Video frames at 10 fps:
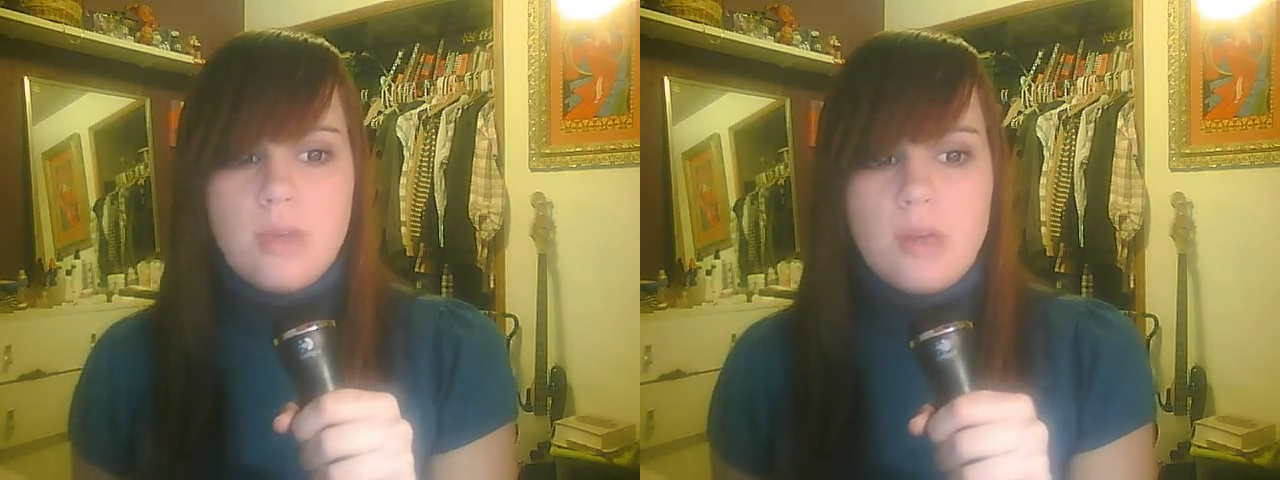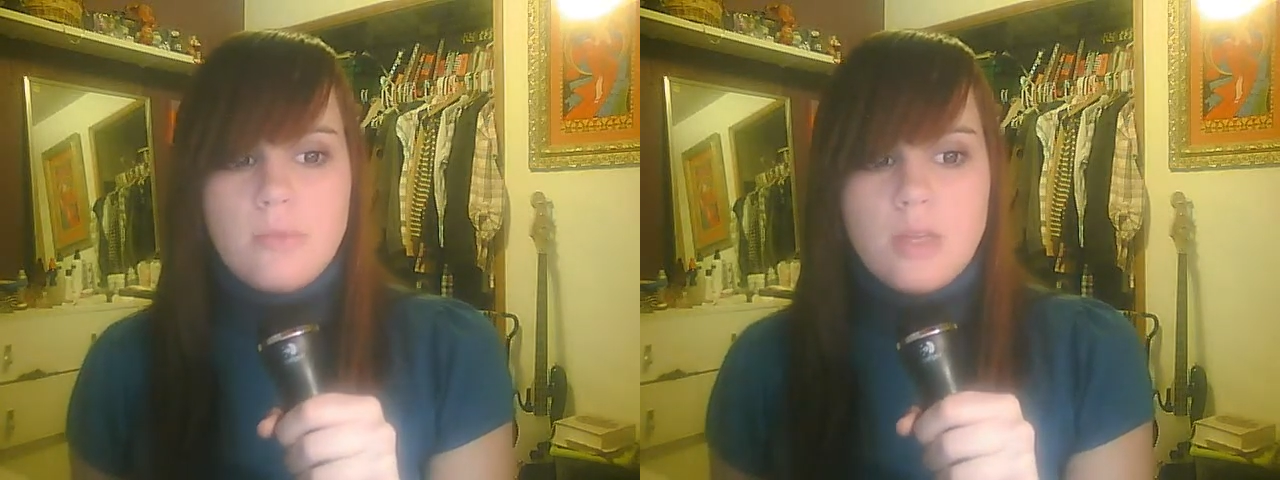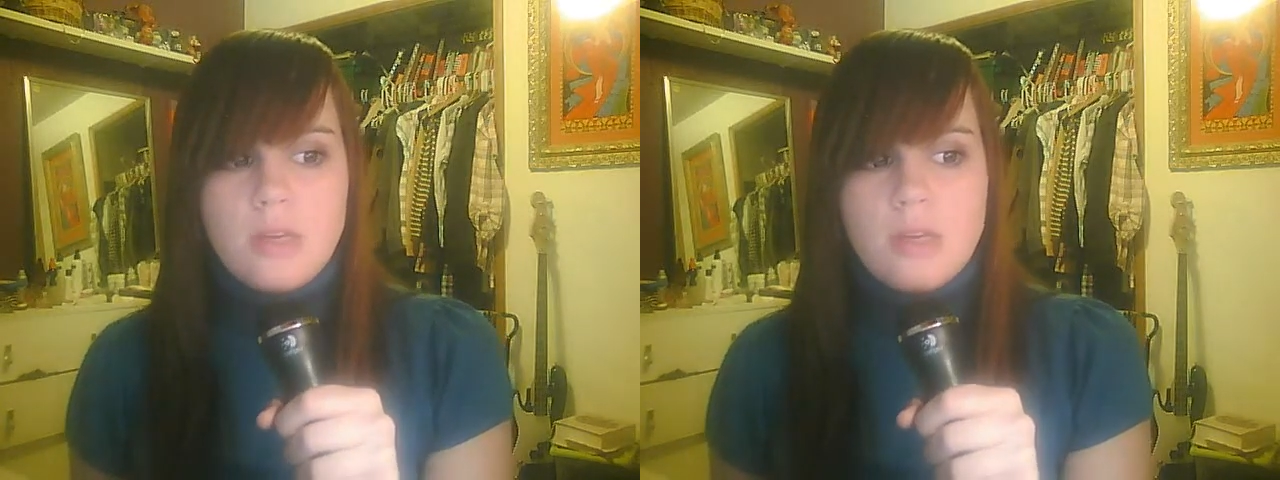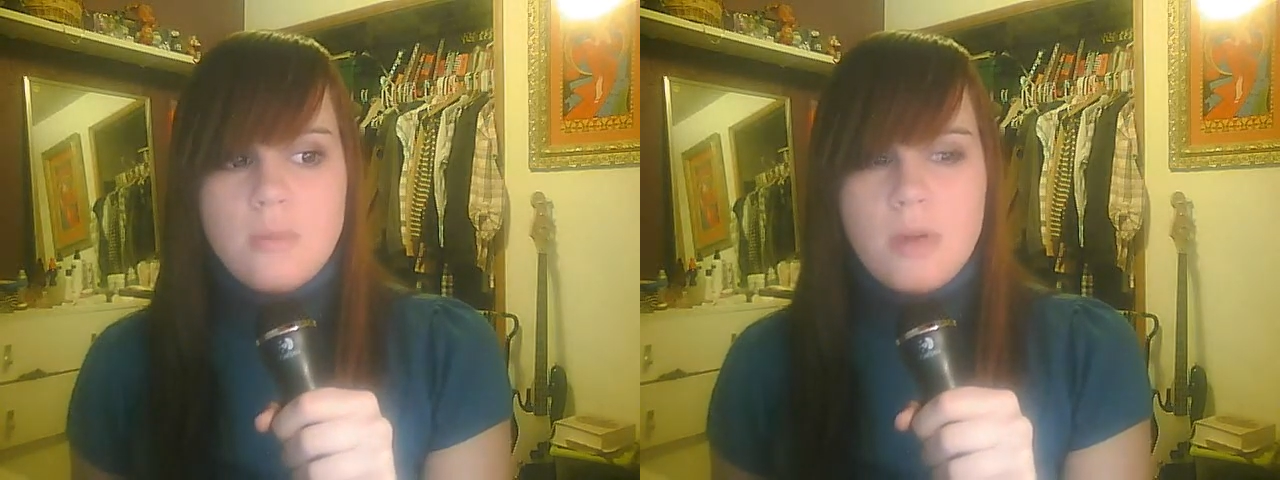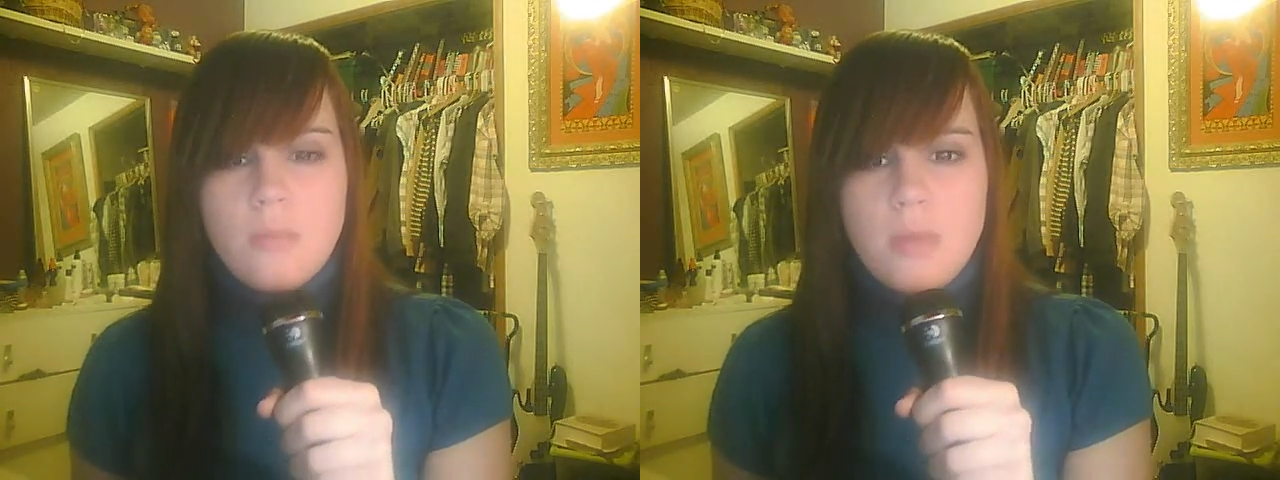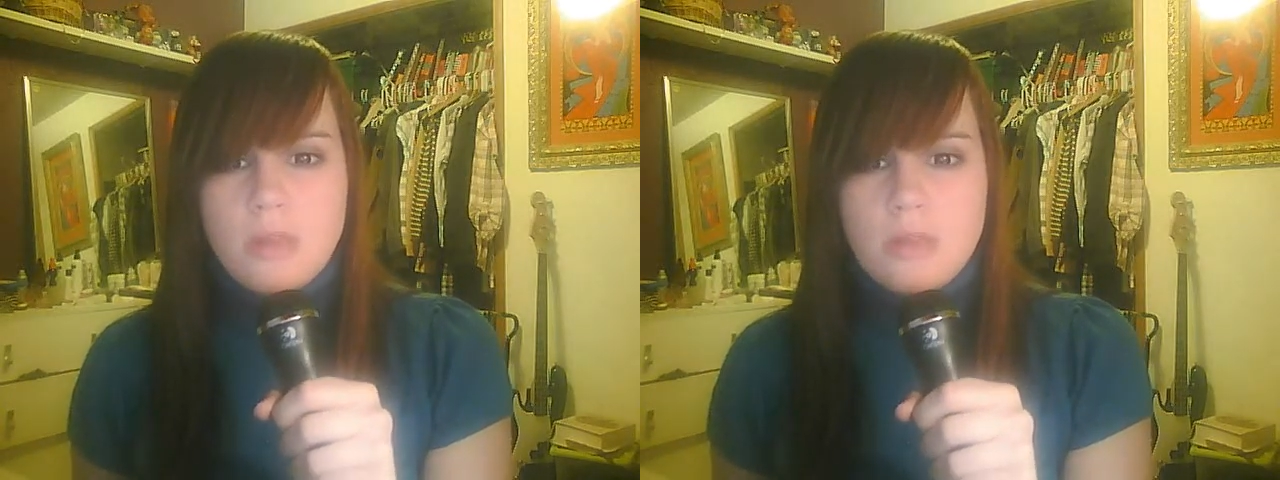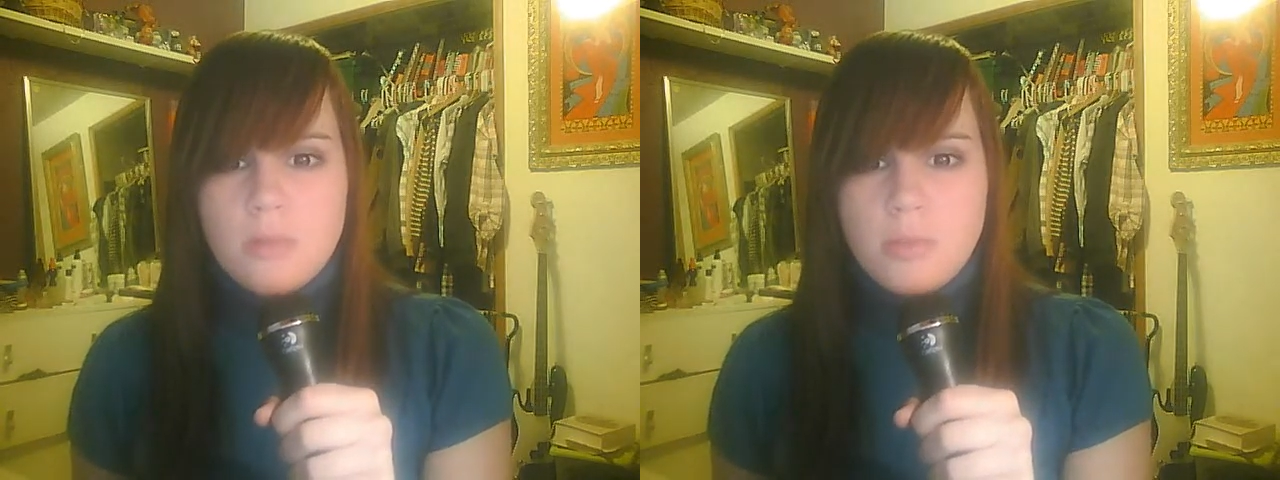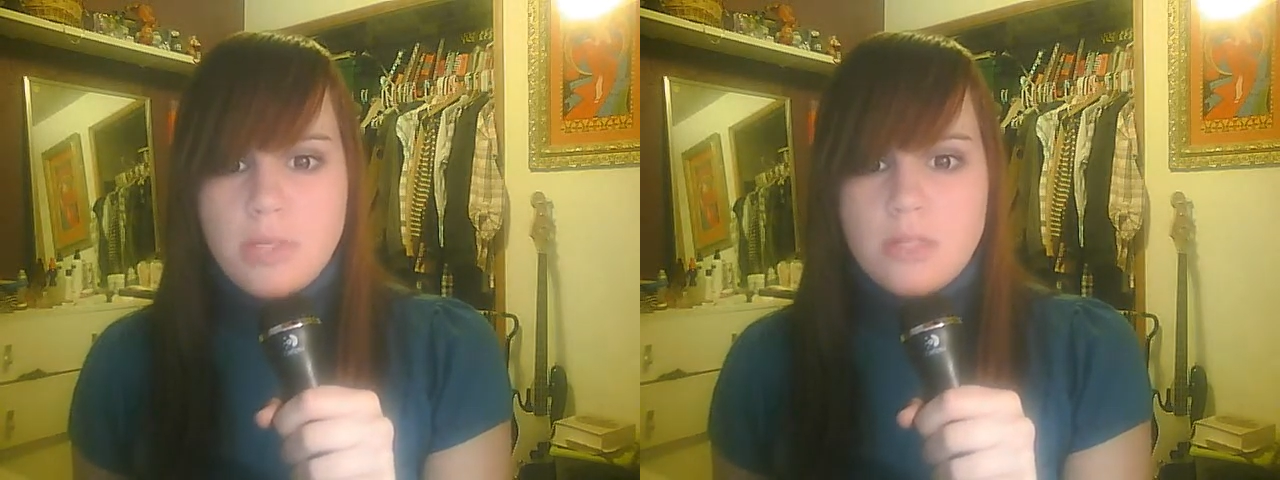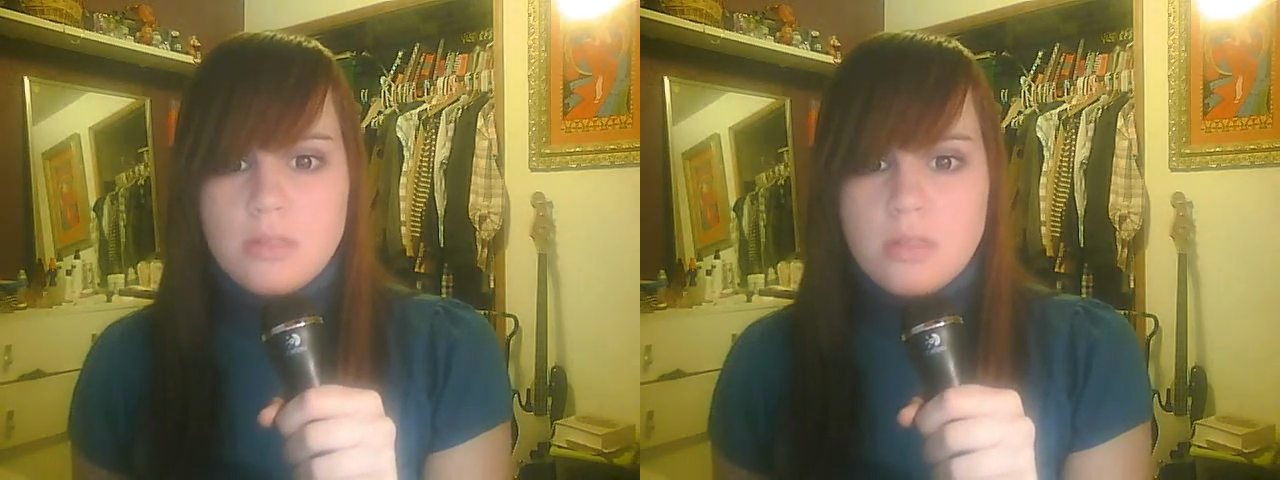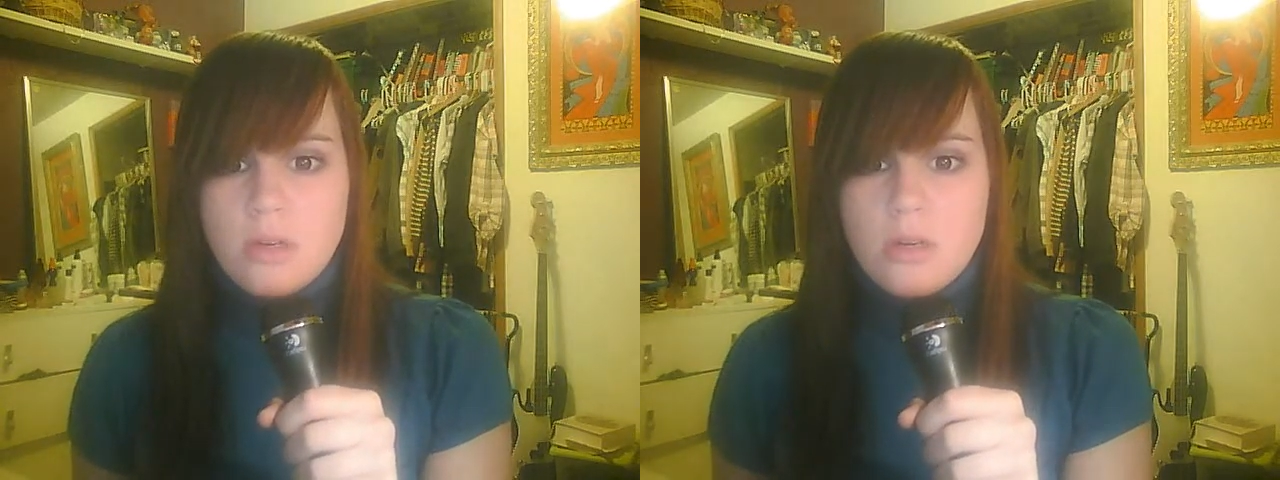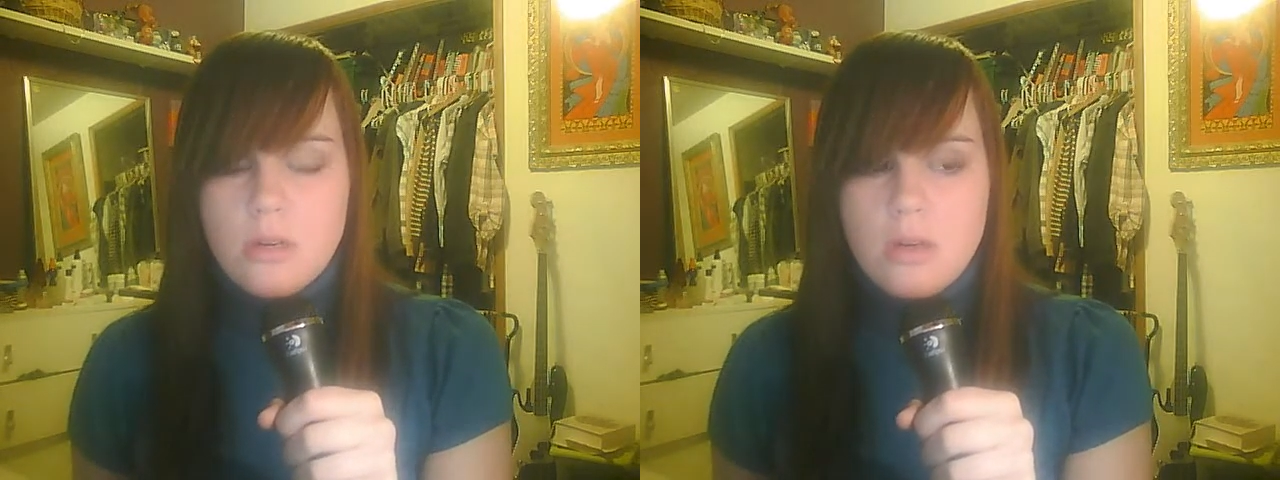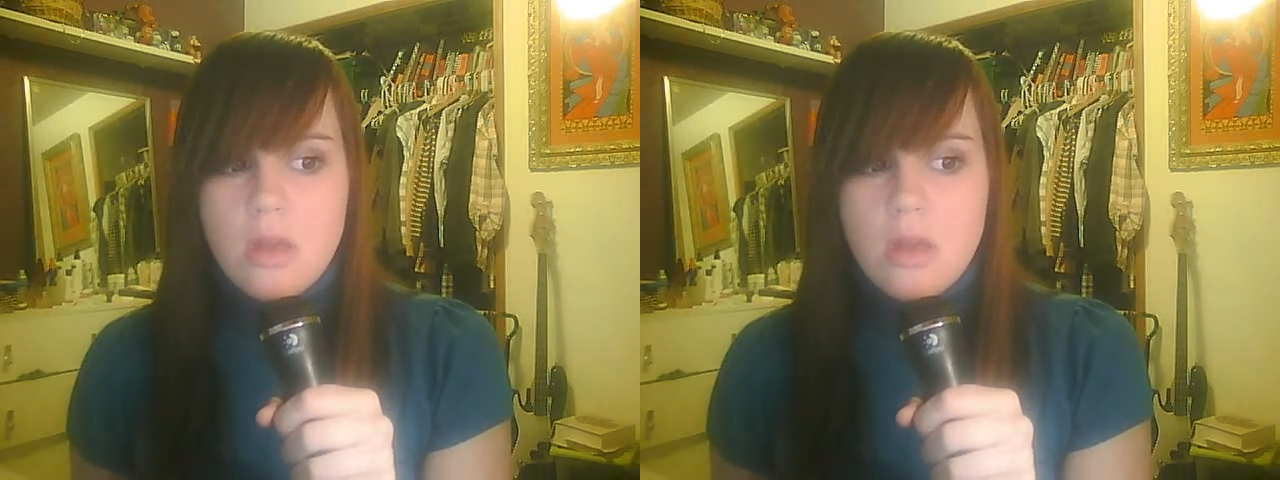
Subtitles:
I'm thinking about making the pleated skirt